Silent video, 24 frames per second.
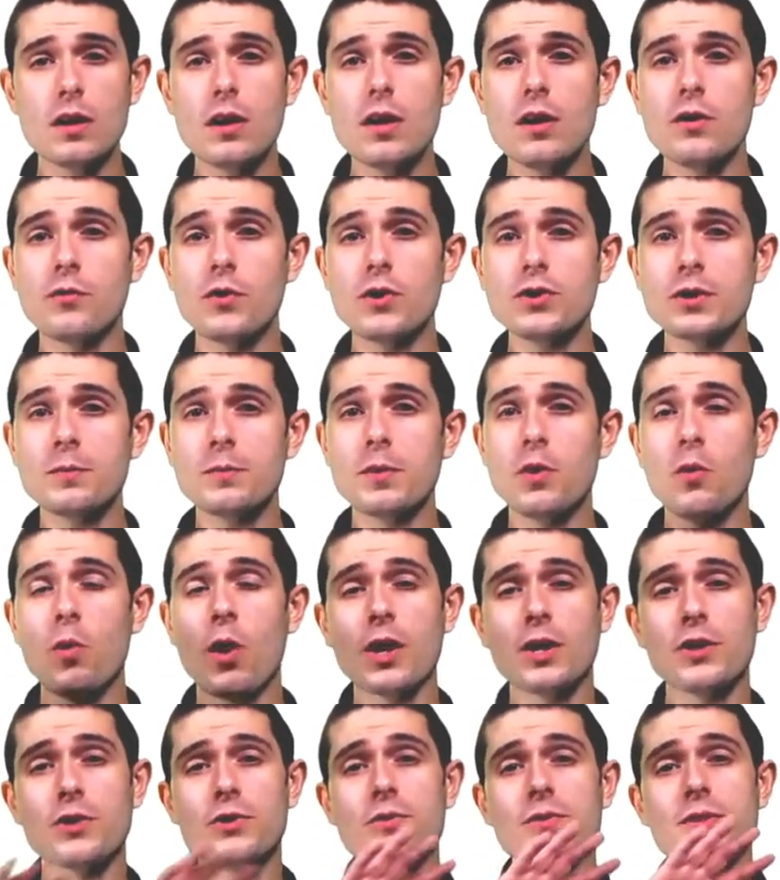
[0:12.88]
First, I'm going to
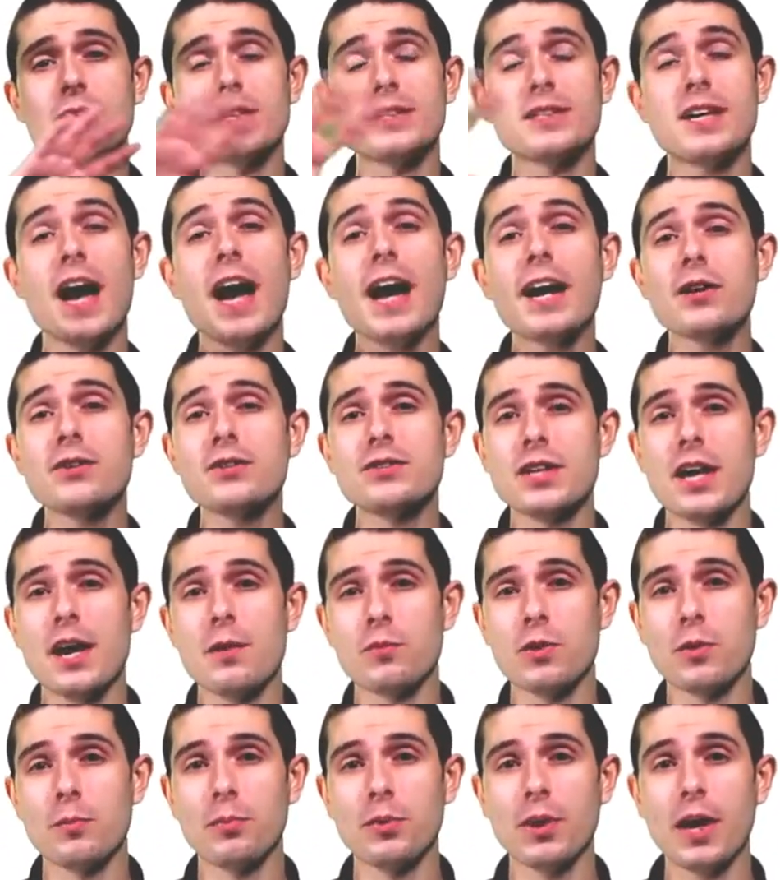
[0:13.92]
walk you through the entire
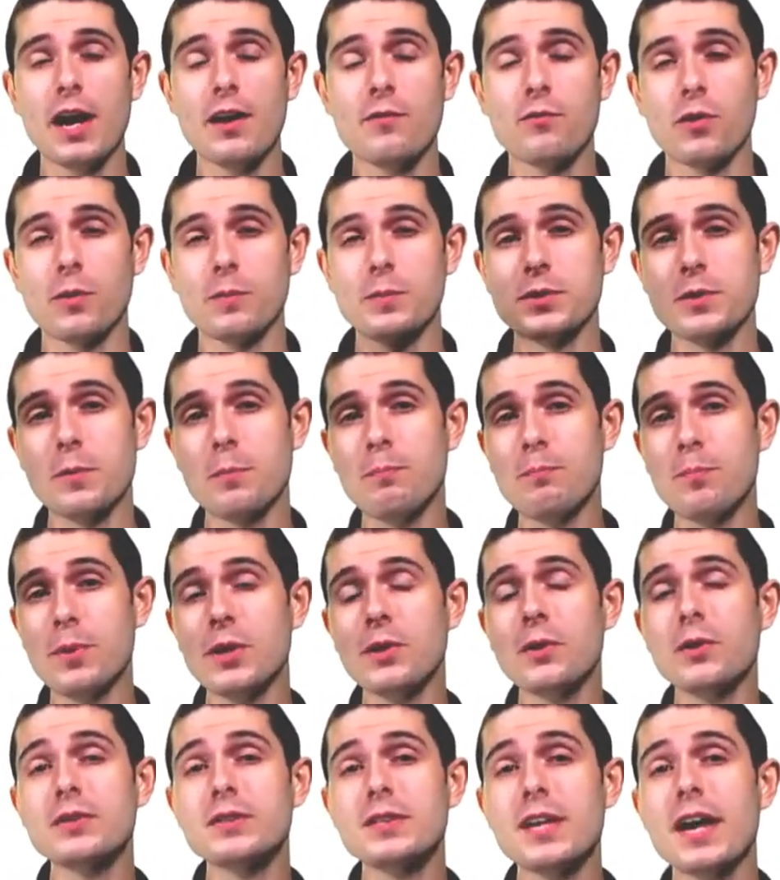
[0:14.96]
Xamarin platform to
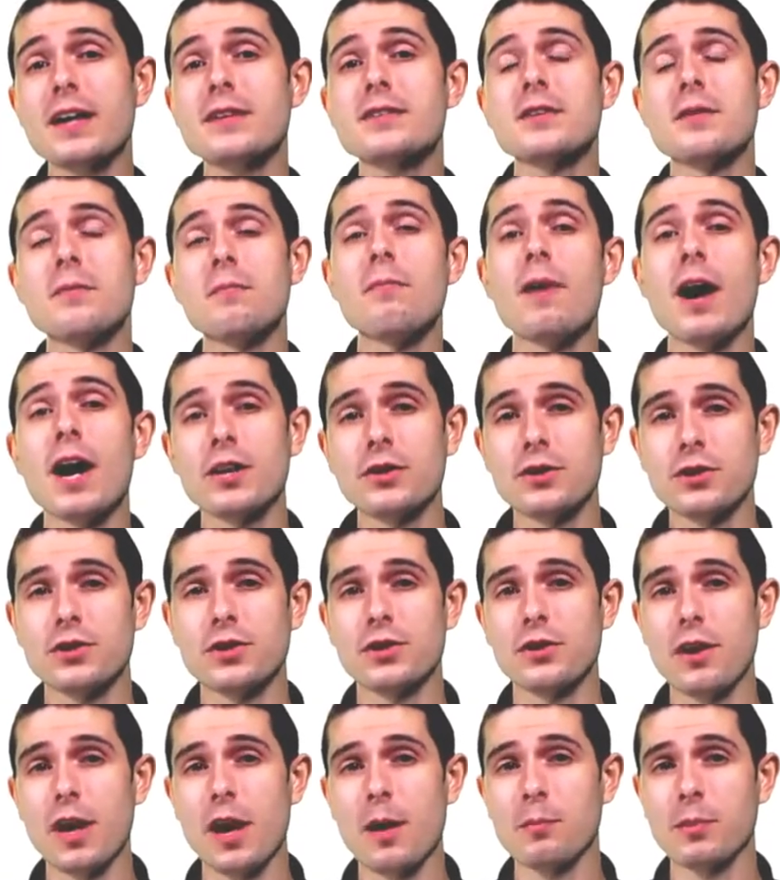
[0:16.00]
build, test, and monitor
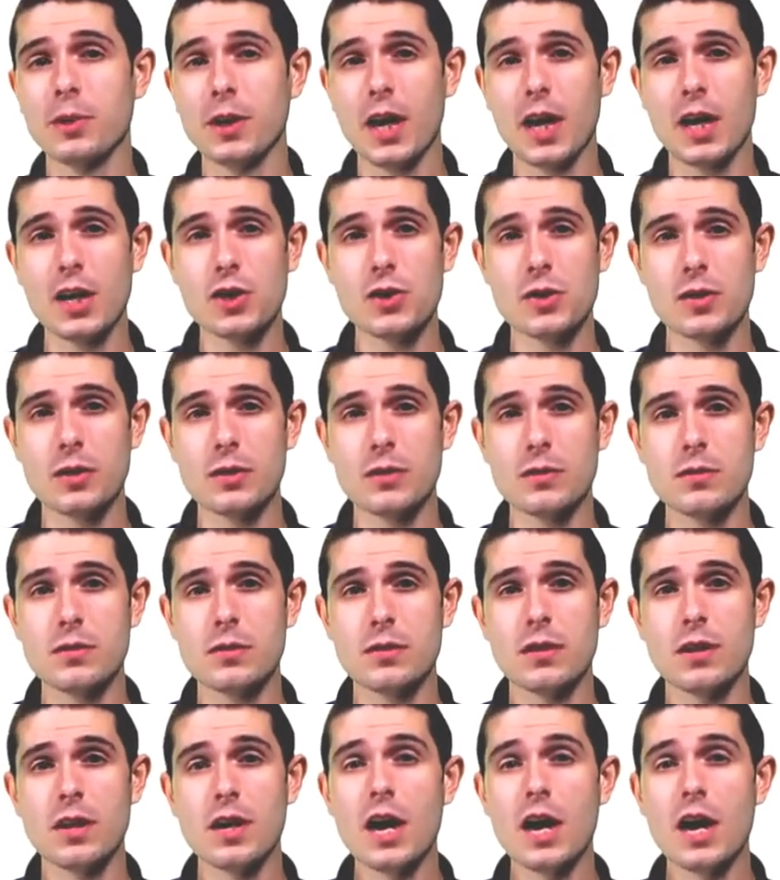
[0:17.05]
your applications.